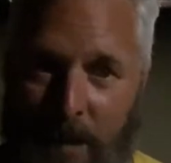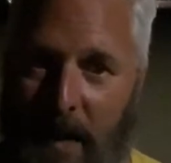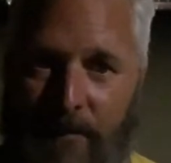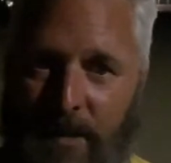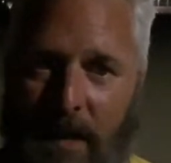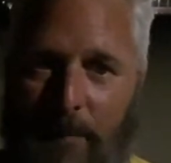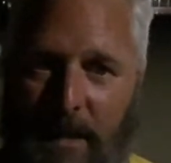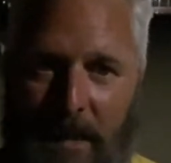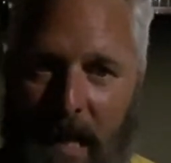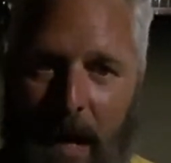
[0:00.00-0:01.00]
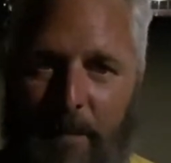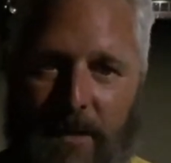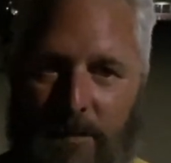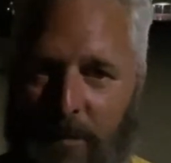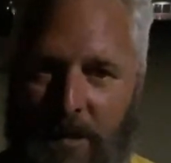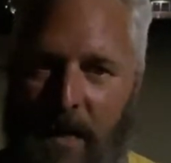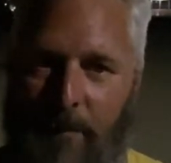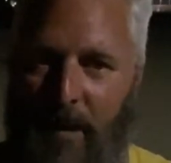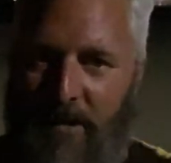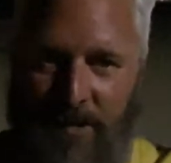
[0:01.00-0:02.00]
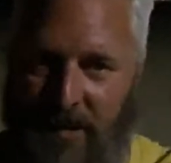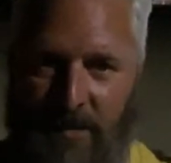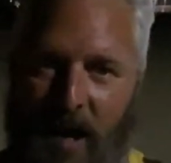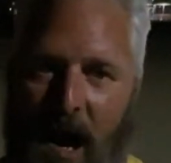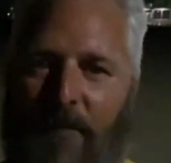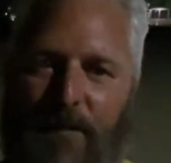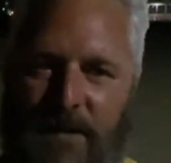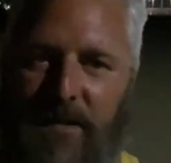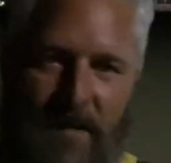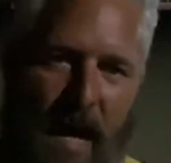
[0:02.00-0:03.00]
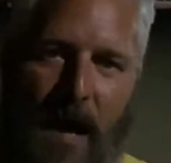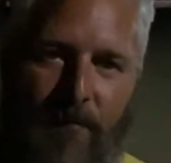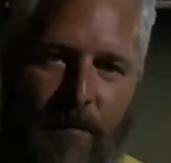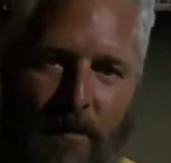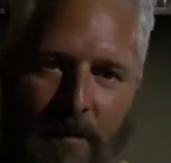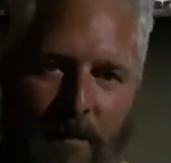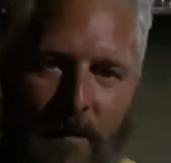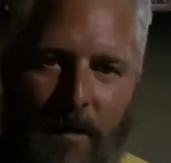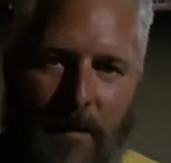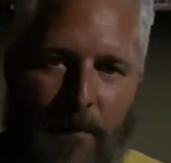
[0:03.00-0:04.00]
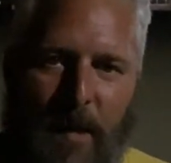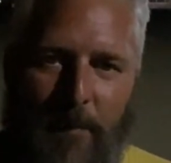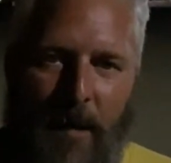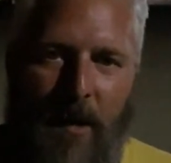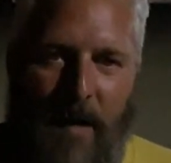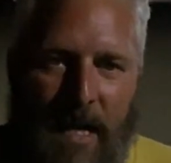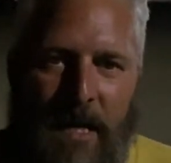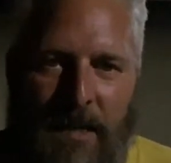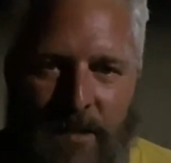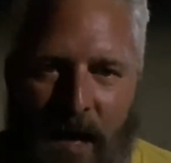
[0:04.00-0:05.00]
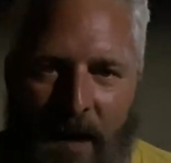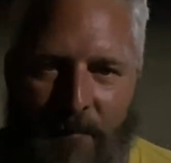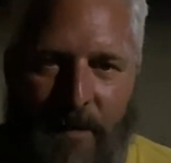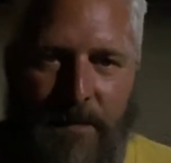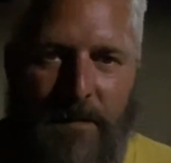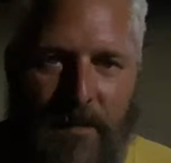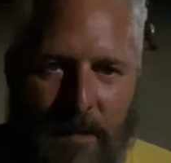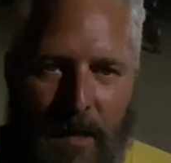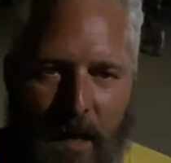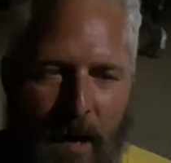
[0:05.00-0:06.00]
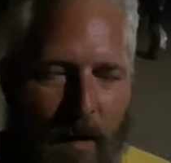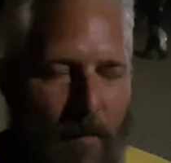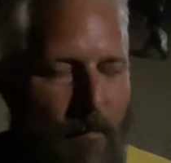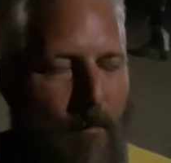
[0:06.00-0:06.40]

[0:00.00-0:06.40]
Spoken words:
We're not even talking about the lobbyists. We're talking about just his office staff, the people that are in his office, you know.